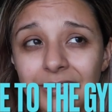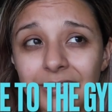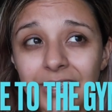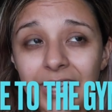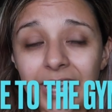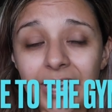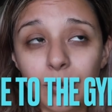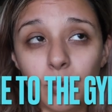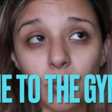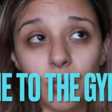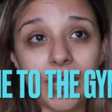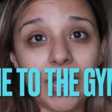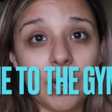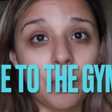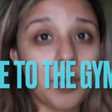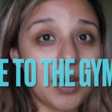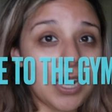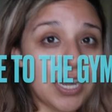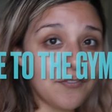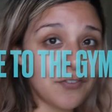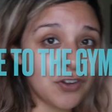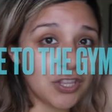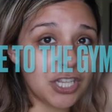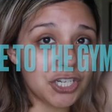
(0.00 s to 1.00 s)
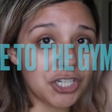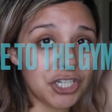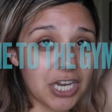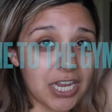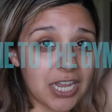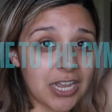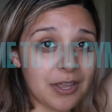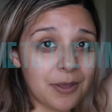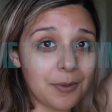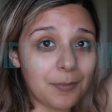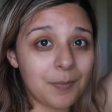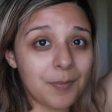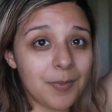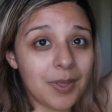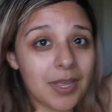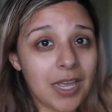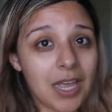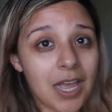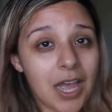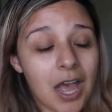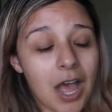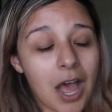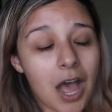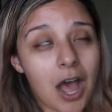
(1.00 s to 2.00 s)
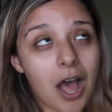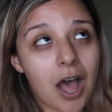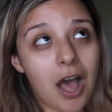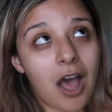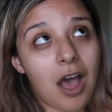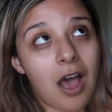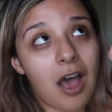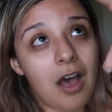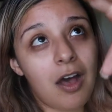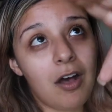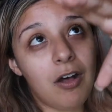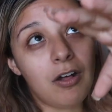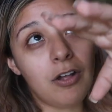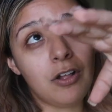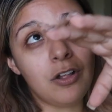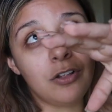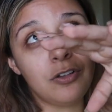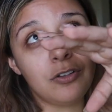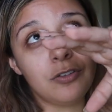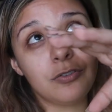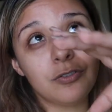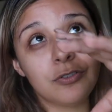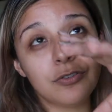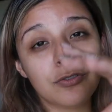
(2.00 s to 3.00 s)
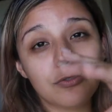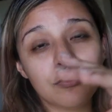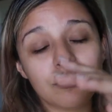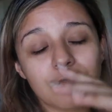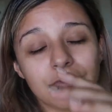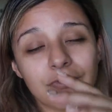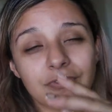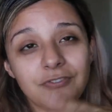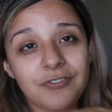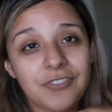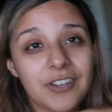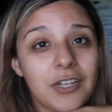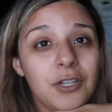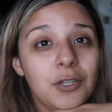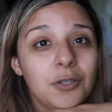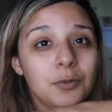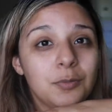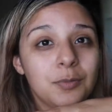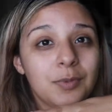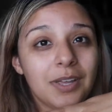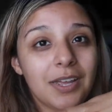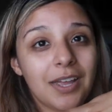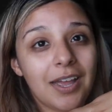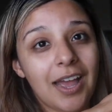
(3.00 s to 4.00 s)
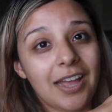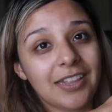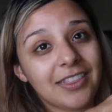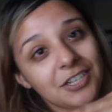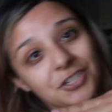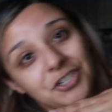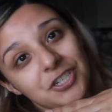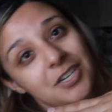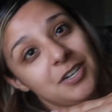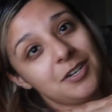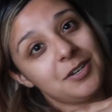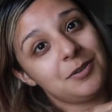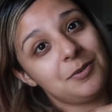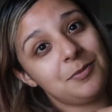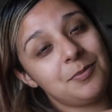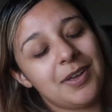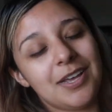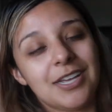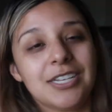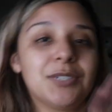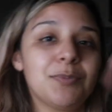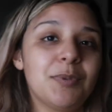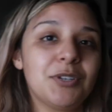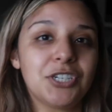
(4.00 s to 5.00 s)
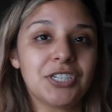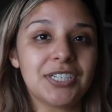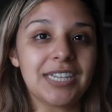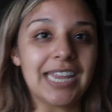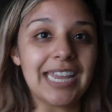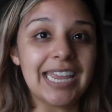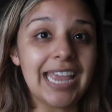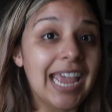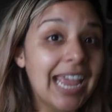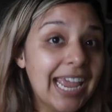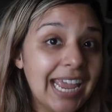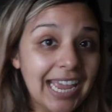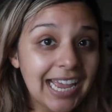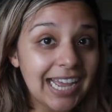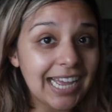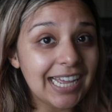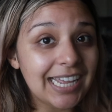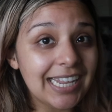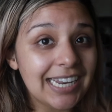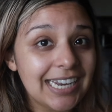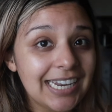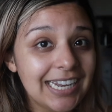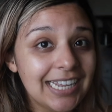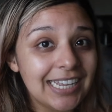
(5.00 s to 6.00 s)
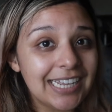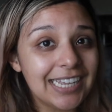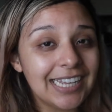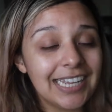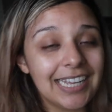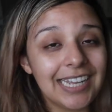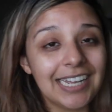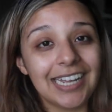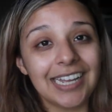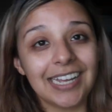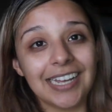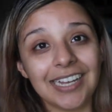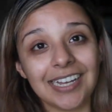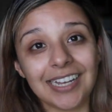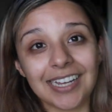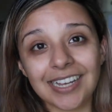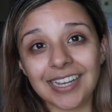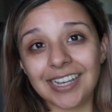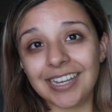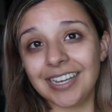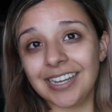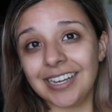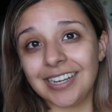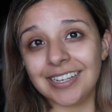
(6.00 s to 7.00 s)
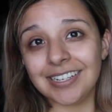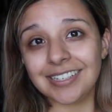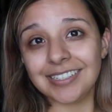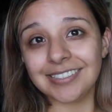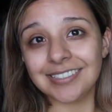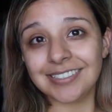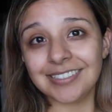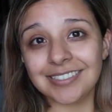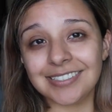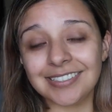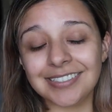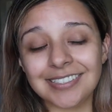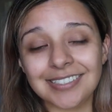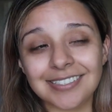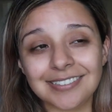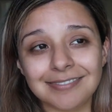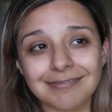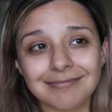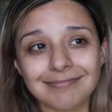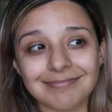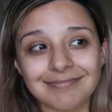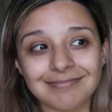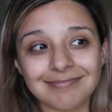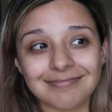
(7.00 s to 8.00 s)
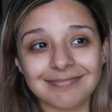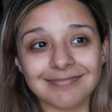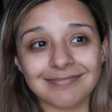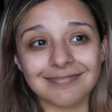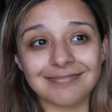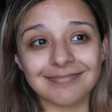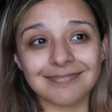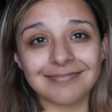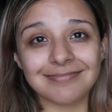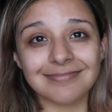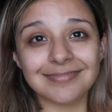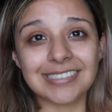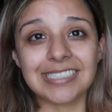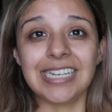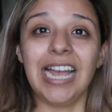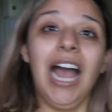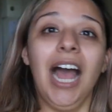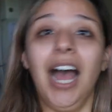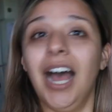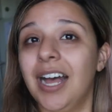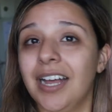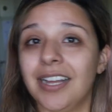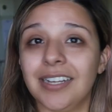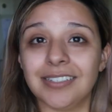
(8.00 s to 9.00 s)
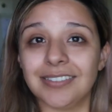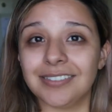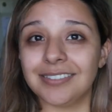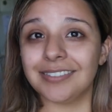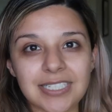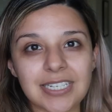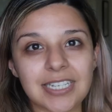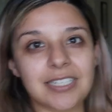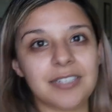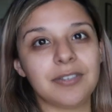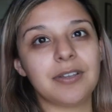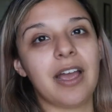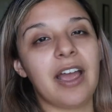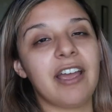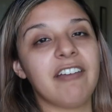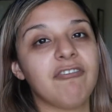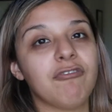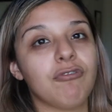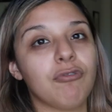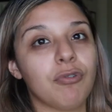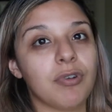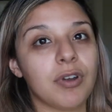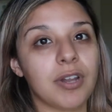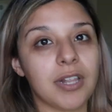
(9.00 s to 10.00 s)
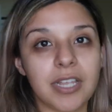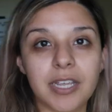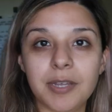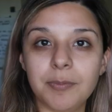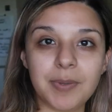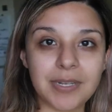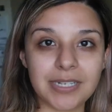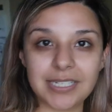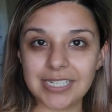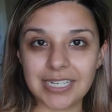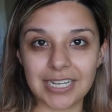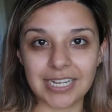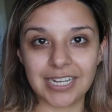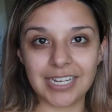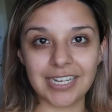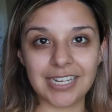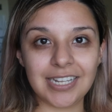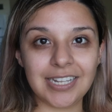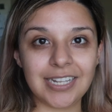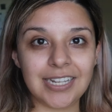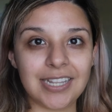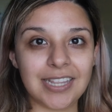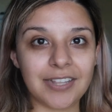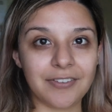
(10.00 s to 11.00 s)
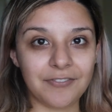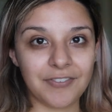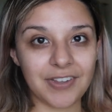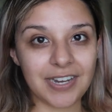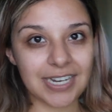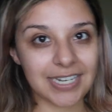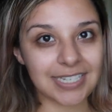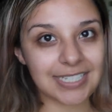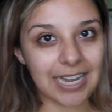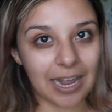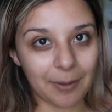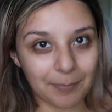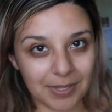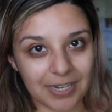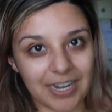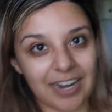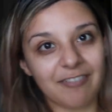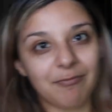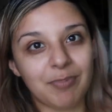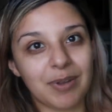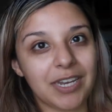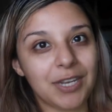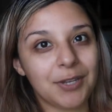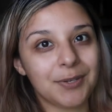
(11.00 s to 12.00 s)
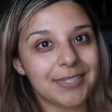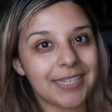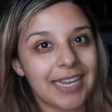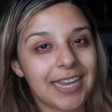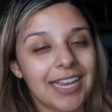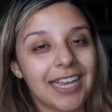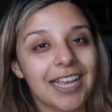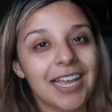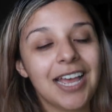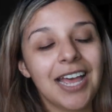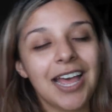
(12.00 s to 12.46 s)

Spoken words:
Like, we'll get ready for the gym. I'll film at the gym as much as I can. And yeah, I've really been digging the fitness app that I've been using.